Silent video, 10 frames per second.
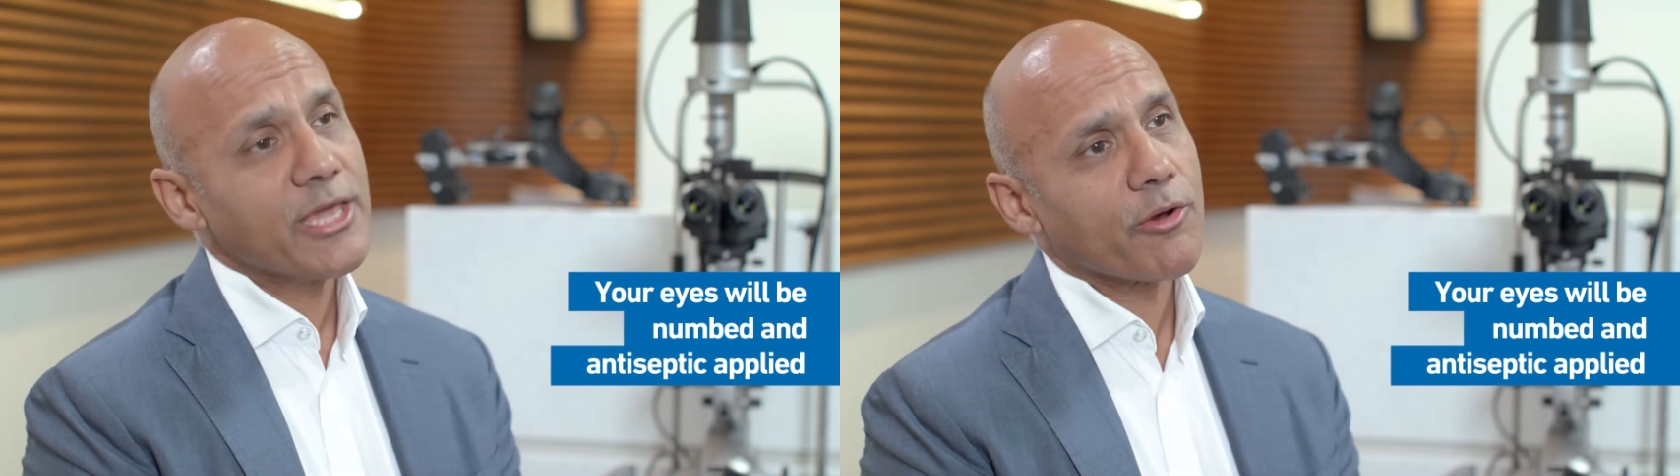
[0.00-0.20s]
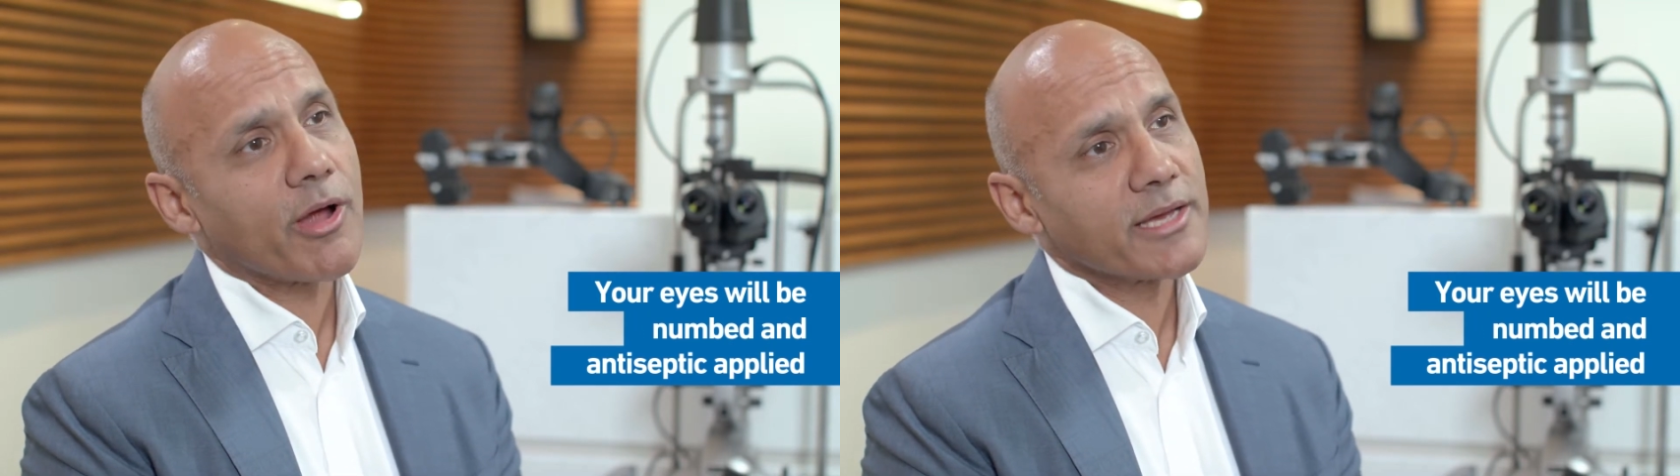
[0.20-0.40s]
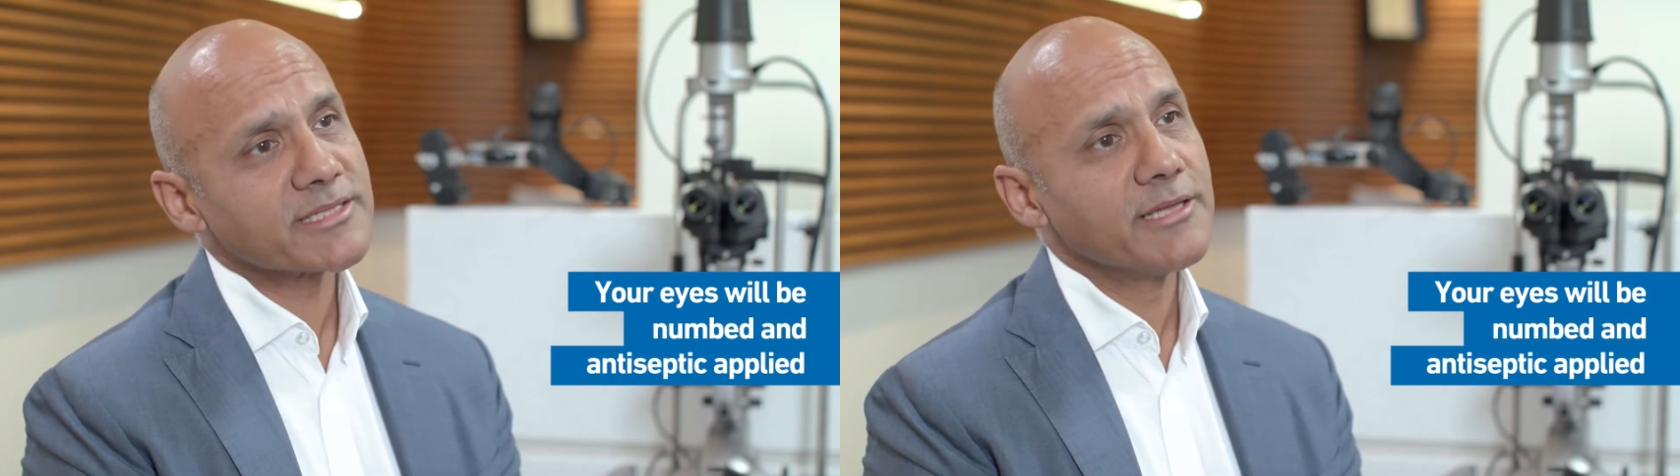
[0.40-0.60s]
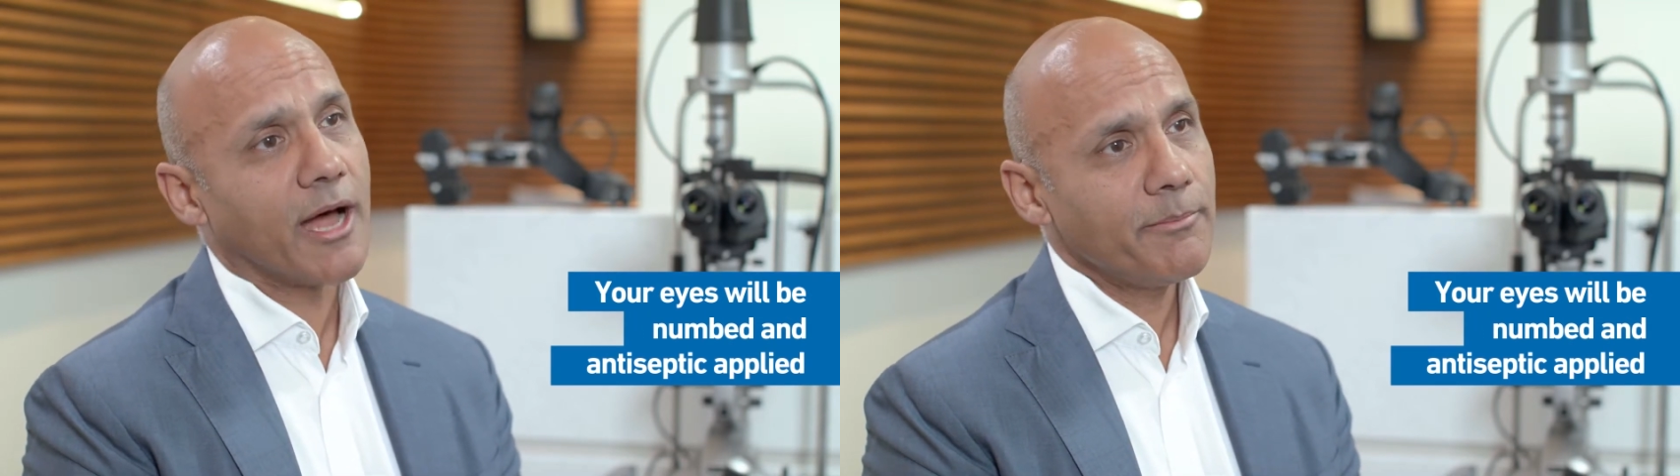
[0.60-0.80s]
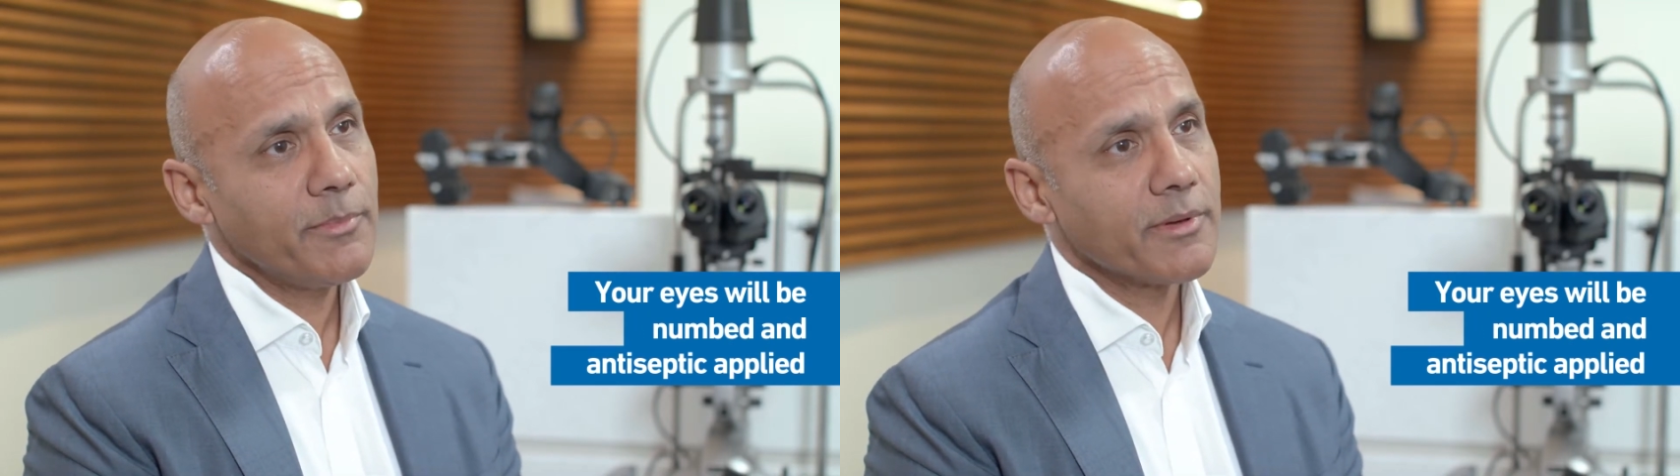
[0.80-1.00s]
your eyes
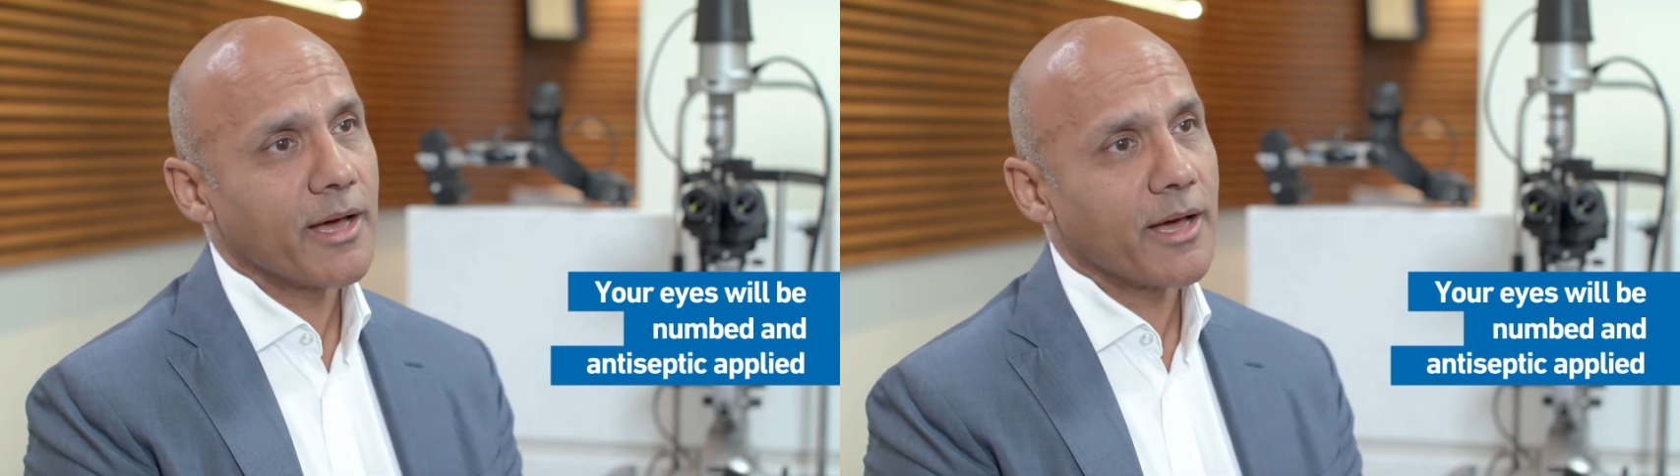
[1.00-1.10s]
numb,